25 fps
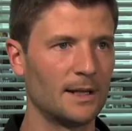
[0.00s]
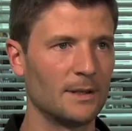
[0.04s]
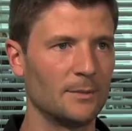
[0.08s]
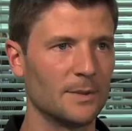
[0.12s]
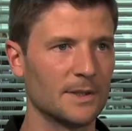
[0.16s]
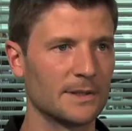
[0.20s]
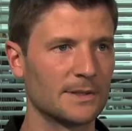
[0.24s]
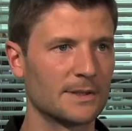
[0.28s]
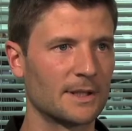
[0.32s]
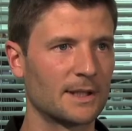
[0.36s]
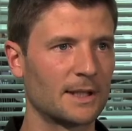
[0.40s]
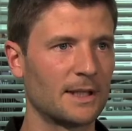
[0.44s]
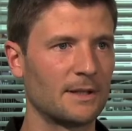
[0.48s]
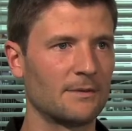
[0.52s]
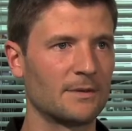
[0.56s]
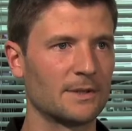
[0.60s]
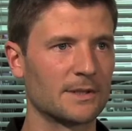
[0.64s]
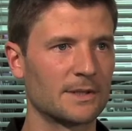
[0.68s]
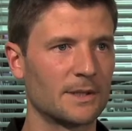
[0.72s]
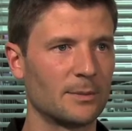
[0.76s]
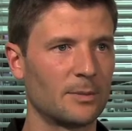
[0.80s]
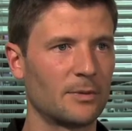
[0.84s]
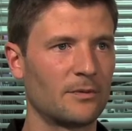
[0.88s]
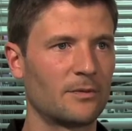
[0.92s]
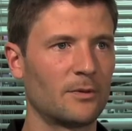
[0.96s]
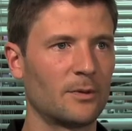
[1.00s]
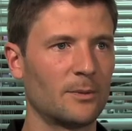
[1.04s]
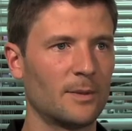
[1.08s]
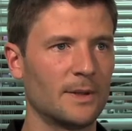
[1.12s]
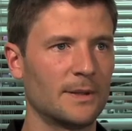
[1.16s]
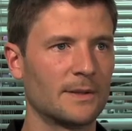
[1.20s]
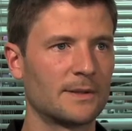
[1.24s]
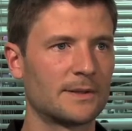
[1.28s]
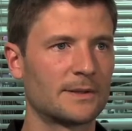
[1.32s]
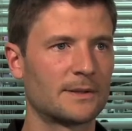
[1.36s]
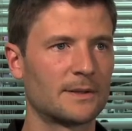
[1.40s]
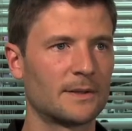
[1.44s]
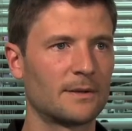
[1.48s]
elements that give us the
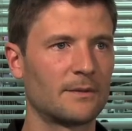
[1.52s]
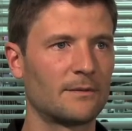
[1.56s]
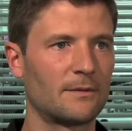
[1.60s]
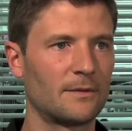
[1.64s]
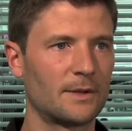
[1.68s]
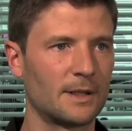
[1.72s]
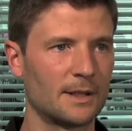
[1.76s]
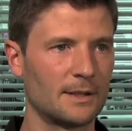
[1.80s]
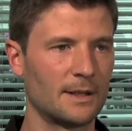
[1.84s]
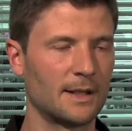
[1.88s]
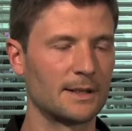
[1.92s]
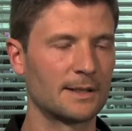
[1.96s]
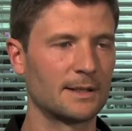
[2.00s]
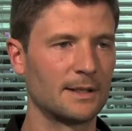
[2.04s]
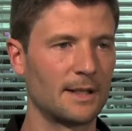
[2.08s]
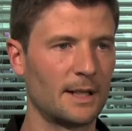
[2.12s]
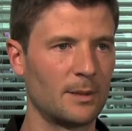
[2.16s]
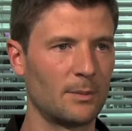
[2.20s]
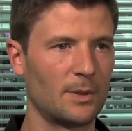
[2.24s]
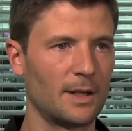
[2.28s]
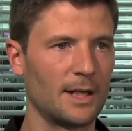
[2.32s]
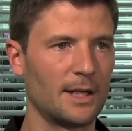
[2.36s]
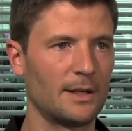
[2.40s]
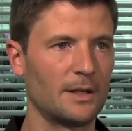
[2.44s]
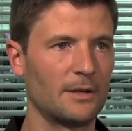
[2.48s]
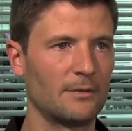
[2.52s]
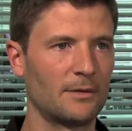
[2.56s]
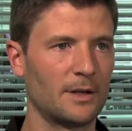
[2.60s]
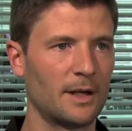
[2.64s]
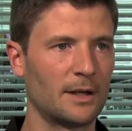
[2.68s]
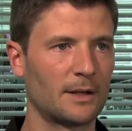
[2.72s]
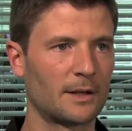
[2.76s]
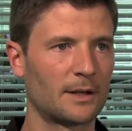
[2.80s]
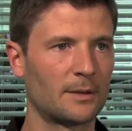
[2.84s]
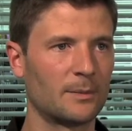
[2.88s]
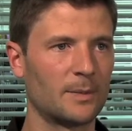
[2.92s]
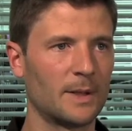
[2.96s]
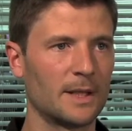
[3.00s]
performance for the Dyson Airblade over
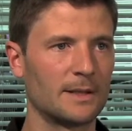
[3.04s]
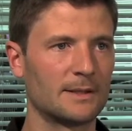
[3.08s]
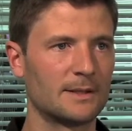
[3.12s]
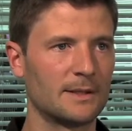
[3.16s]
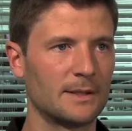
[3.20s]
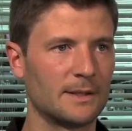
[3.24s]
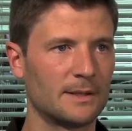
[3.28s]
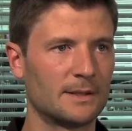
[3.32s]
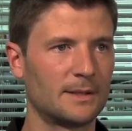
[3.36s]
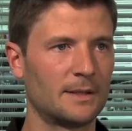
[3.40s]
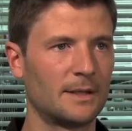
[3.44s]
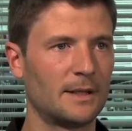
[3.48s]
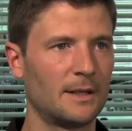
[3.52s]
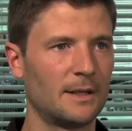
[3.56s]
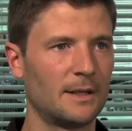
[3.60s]
other competitors.